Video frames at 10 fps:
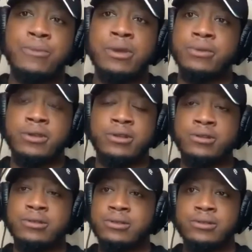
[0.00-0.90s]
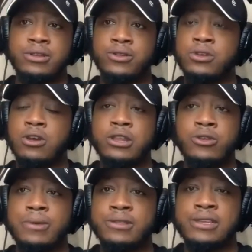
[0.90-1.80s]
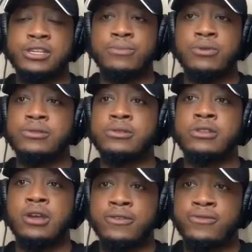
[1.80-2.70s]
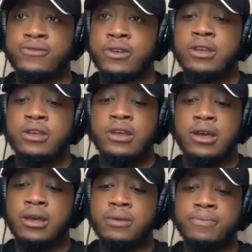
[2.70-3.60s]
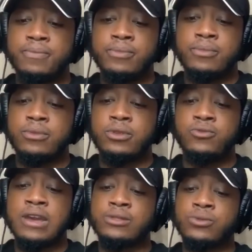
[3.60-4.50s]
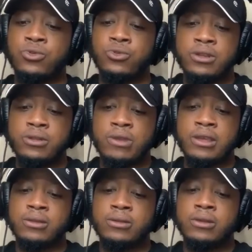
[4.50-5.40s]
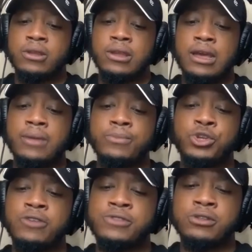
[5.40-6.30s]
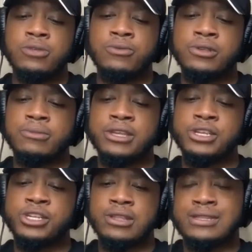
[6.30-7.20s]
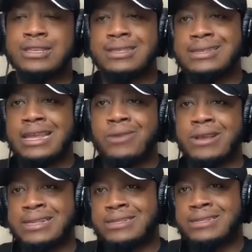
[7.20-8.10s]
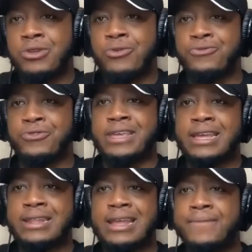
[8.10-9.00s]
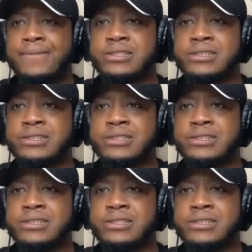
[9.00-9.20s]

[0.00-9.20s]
I remember, talking about that shit, bro. It was tough. You got through it, right? I'm sure you're even still dealing with some of that shit, like, to this day, right? Because that's something you don't forget, obviously.